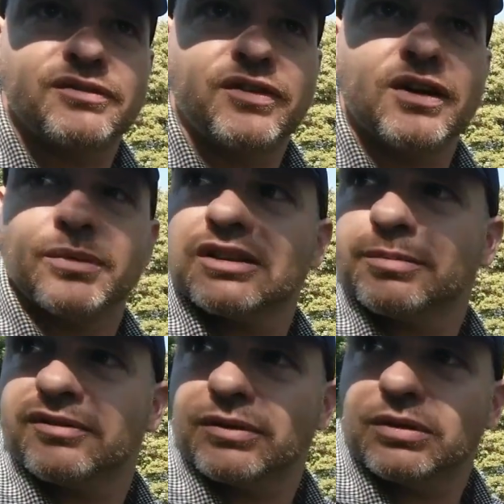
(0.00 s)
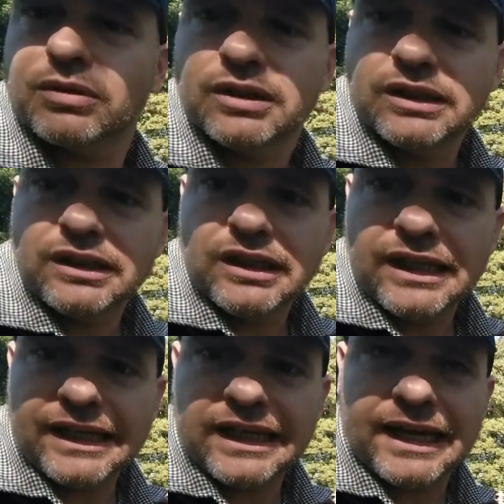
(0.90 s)
five minutes before
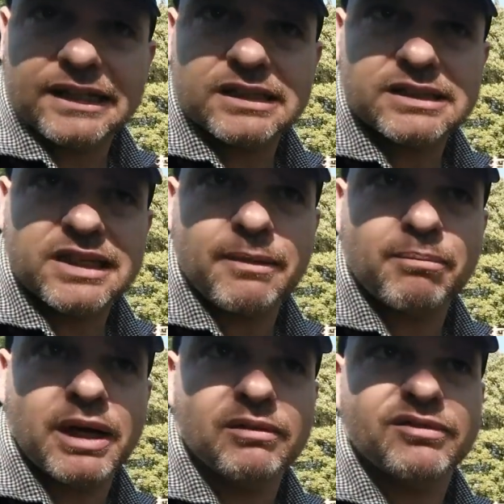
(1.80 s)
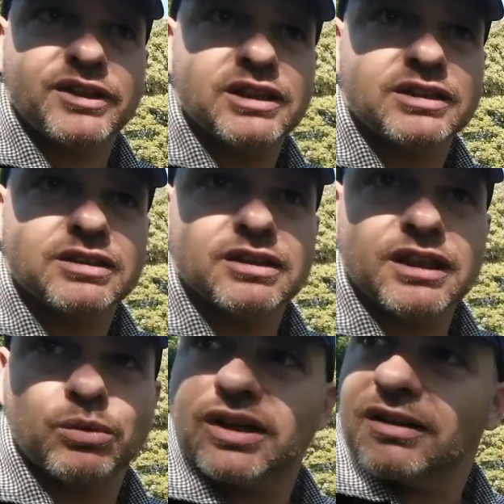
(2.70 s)
he landed a 10 pound fish and
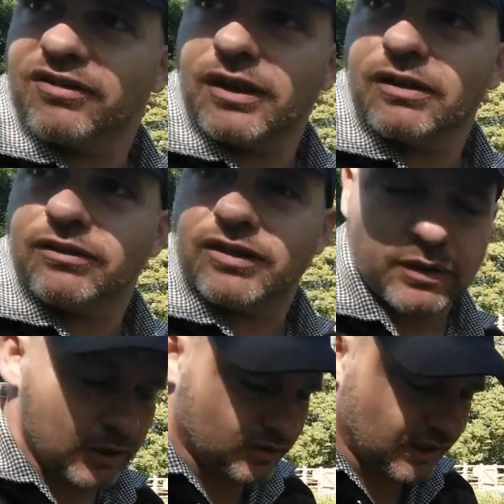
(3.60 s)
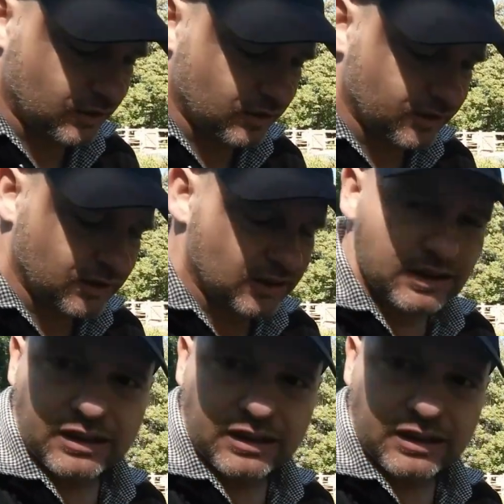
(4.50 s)
he wanted a photo taken of it